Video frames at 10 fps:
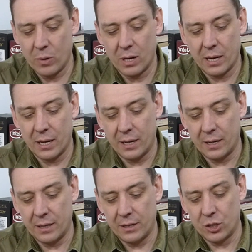well,
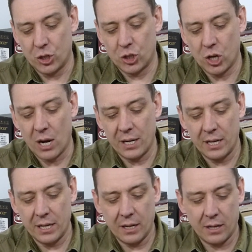a
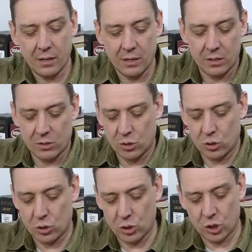shiny
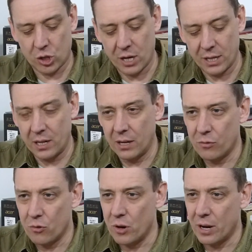
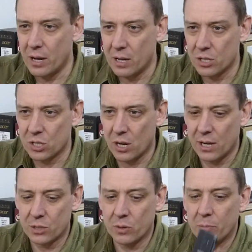rear
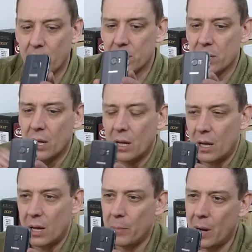side to it, but
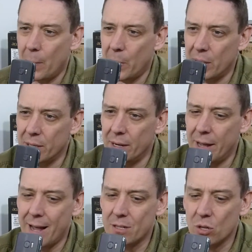in my opinion
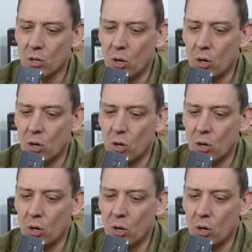it hasn't